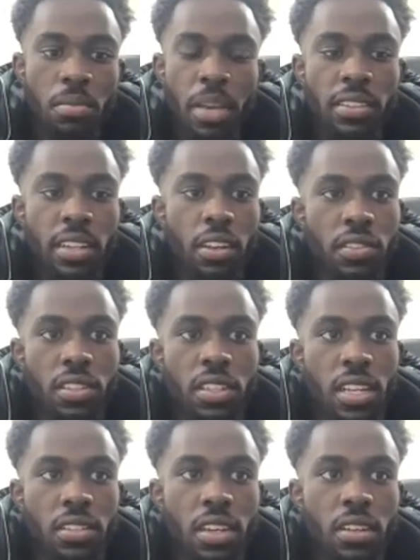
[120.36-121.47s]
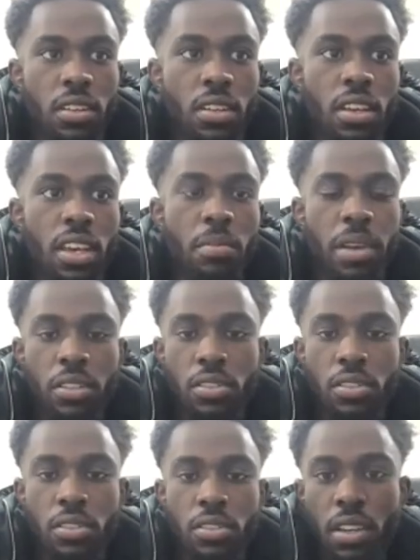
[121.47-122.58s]
Mentally, obviously, that's had an impact
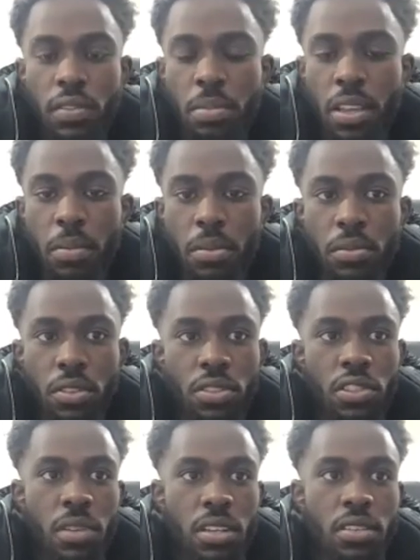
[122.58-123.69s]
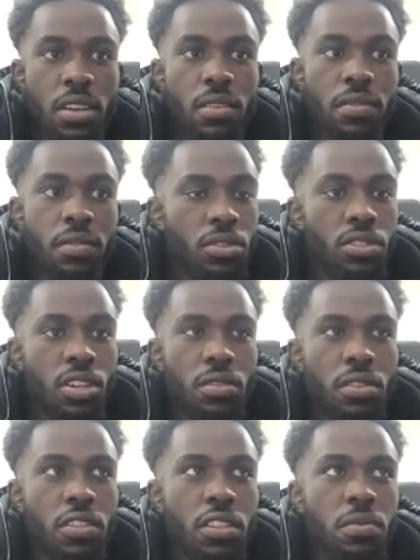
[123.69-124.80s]
on obviously other people, not just myself. So
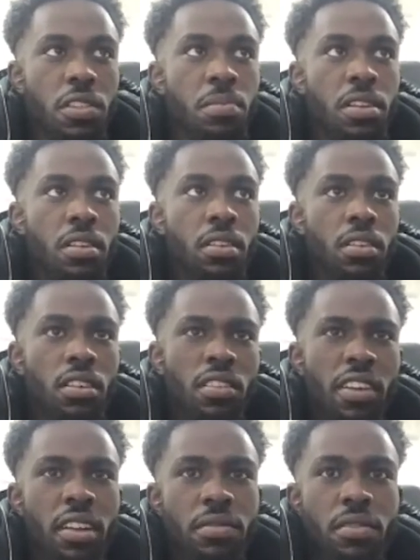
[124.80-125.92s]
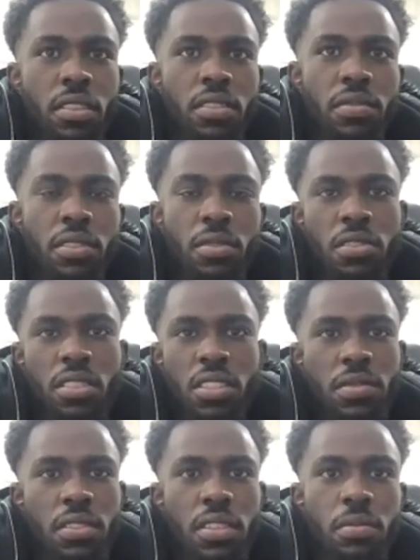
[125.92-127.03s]
it's been an array of difficulties
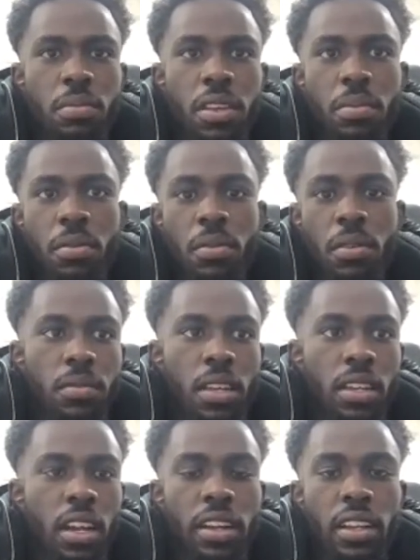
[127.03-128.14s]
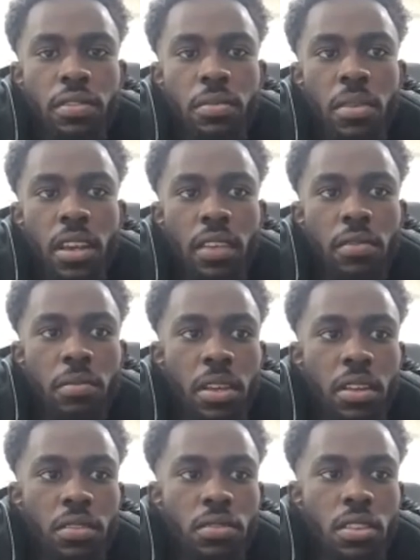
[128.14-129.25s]
for different people. And luckily for me, I haven't
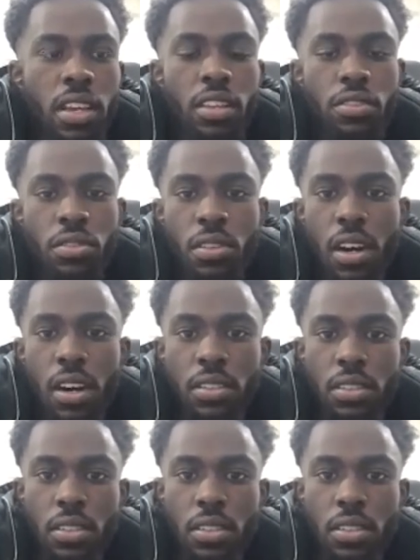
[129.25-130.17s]
been hit too hard.